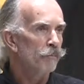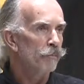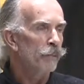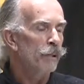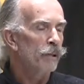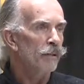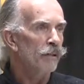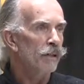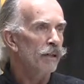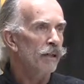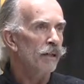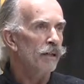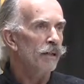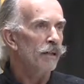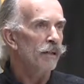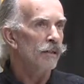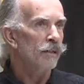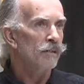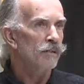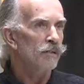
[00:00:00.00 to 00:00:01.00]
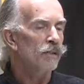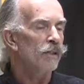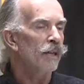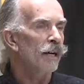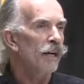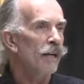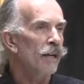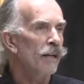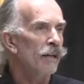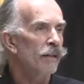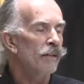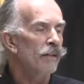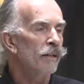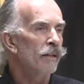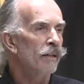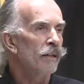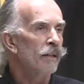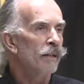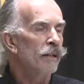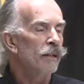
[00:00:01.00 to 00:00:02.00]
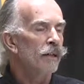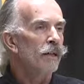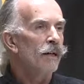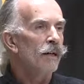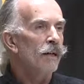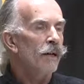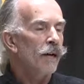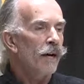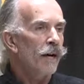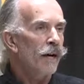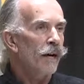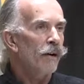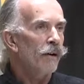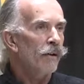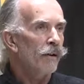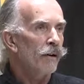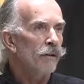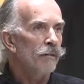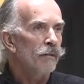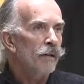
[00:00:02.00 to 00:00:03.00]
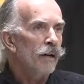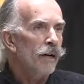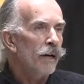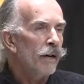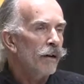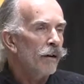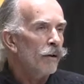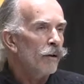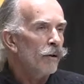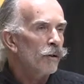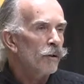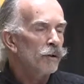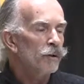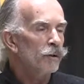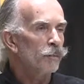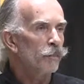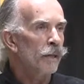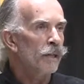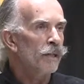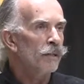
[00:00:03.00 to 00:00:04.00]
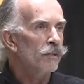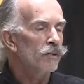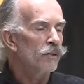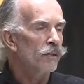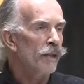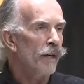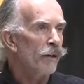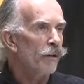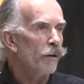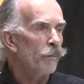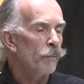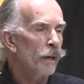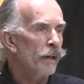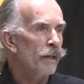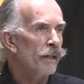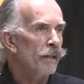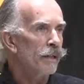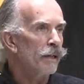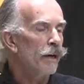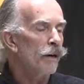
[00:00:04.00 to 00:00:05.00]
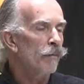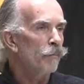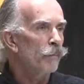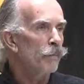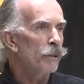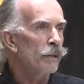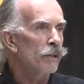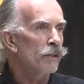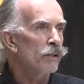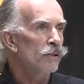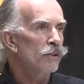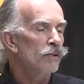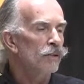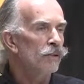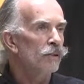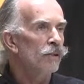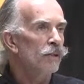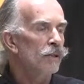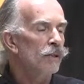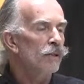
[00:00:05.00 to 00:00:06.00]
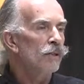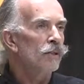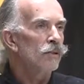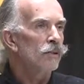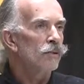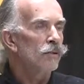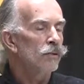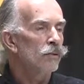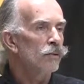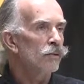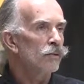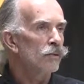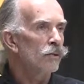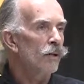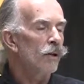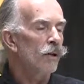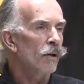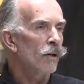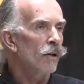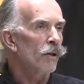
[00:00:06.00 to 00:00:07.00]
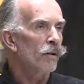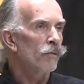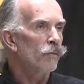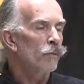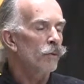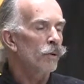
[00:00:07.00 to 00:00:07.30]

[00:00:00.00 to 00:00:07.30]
built cars, and aerospace and airplane companies used a lot of